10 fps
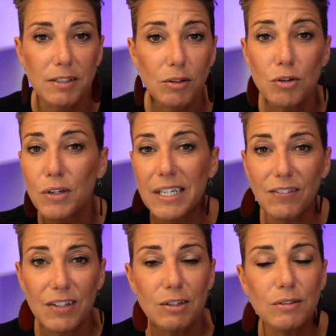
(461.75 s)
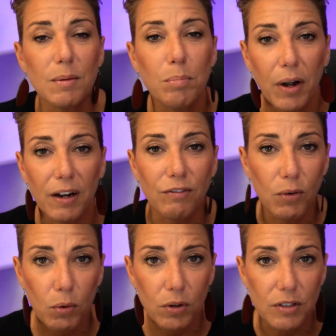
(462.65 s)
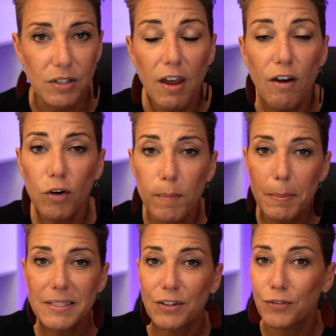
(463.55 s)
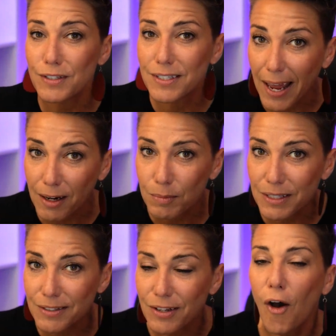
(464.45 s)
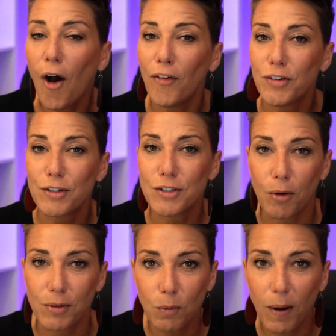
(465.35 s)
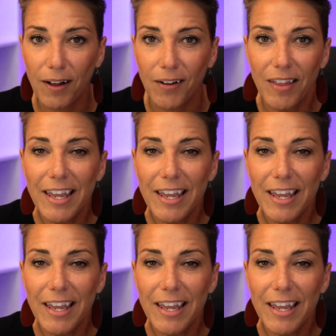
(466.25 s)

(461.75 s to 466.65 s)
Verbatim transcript: So you can even use the brand folders for maybe different segments of your show as well.